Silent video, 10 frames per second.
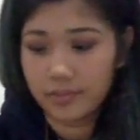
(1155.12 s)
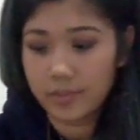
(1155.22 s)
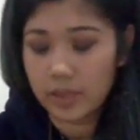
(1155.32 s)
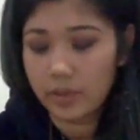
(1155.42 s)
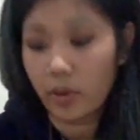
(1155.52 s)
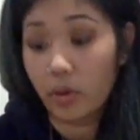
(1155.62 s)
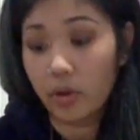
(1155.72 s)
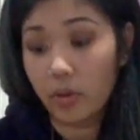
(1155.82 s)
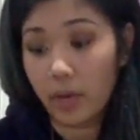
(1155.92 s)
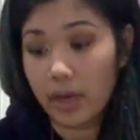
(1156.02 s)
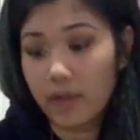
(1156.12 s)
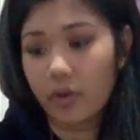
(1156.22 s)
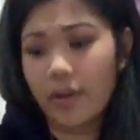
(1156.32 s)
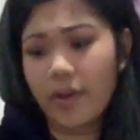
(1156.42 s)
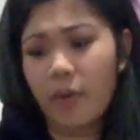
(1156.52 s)
That's why they're worth waiting
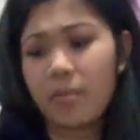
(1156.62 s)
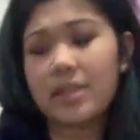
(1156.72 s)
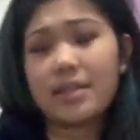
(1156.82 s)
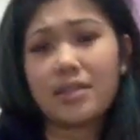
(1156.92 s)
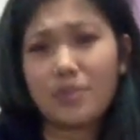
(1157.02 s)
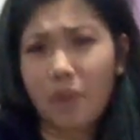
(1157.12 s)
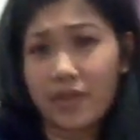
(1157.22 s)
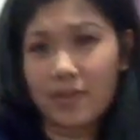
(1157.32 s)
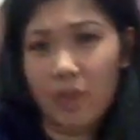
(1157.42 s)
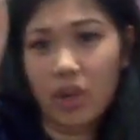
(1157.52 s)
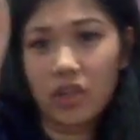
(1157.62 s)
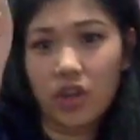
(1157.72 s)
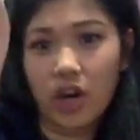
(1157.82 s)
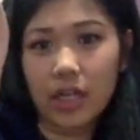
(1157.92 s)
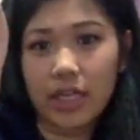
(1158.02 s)
for. That would make sense why this marriage
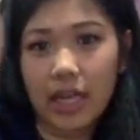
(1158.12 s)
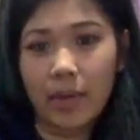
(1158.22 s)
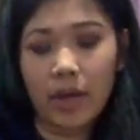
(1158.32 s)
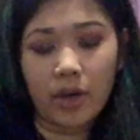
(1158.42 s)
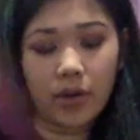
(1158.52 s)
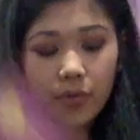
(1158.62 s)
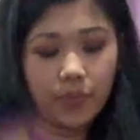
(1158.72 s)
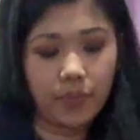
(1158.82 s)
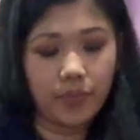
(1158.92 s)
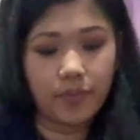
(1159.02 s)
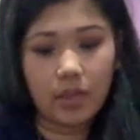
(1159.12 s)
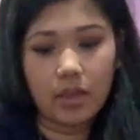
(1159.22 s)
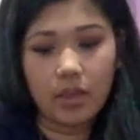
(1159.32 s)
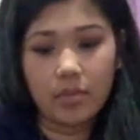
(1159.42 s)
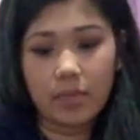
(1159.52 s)
card came out.
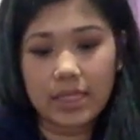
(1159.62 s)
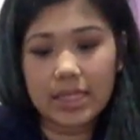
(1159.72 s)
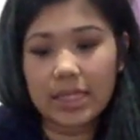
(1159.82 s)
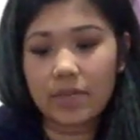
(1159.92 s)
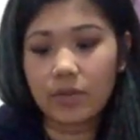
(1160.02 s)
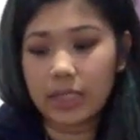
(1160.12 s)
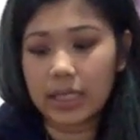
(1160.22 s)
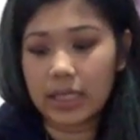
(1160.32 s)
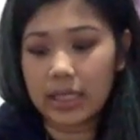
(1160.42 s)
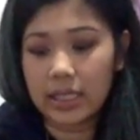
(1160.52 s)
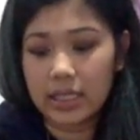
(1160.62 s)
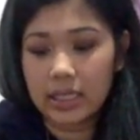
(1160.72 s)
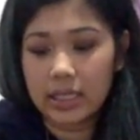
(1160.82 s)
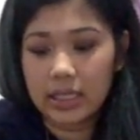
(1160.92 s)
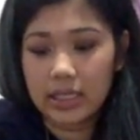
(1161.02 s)
Because it didn't really,
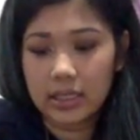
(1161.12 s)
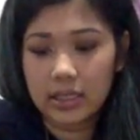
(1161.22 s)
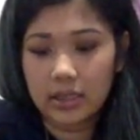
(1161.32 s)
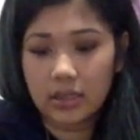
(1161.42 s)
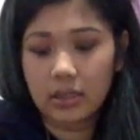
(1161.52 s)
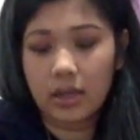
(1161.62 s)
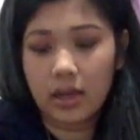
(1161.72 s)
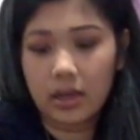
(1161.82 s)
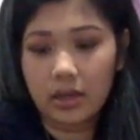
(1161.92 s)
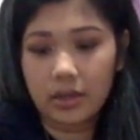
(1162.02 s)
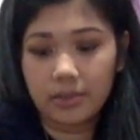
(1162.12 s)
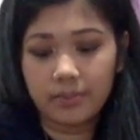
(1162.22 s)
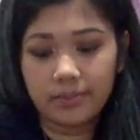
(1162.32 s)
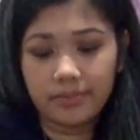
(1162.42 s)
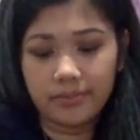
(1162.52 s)

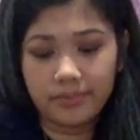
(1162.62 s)
it